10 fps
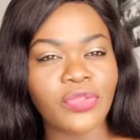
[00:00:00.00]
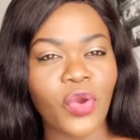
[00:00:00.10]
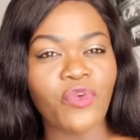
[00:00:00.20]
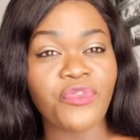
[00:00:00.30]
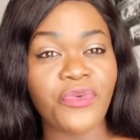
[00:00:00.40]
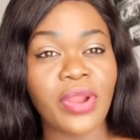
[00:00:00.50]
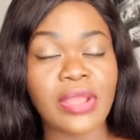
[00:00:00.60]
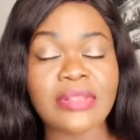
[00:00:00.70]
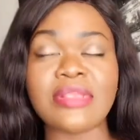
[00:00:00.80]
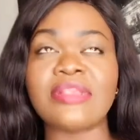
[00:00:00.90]
or
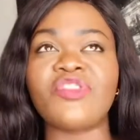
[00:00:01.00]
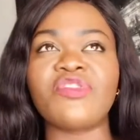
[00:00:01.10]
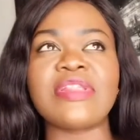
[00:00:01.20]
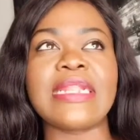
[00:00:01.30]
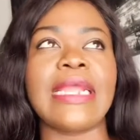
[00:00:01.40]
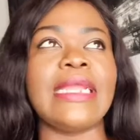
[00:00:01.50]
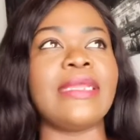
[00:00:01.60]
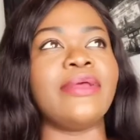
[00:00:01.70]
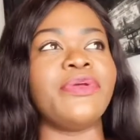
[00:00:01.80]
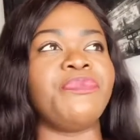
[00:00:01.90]
France is just
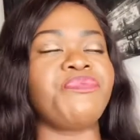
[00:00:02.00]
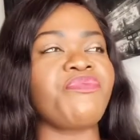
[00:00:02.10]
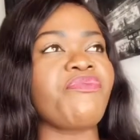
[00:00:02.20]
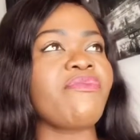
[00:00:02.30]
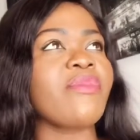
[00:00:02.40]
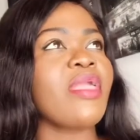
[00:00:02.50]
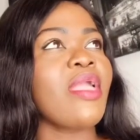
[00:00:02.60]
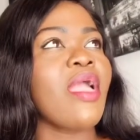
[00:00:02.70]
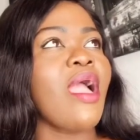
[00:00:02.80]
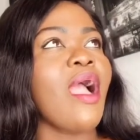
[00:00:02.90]
like
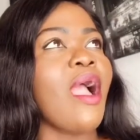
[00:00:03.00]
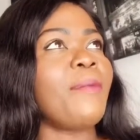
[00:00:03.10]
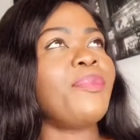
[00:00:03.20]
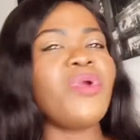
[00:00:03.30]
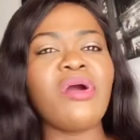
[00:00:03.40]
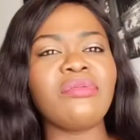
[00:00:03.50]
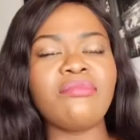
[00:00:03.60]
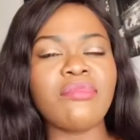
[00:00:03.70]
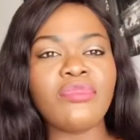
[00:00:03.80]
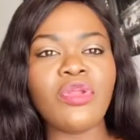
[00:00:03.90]
abroad,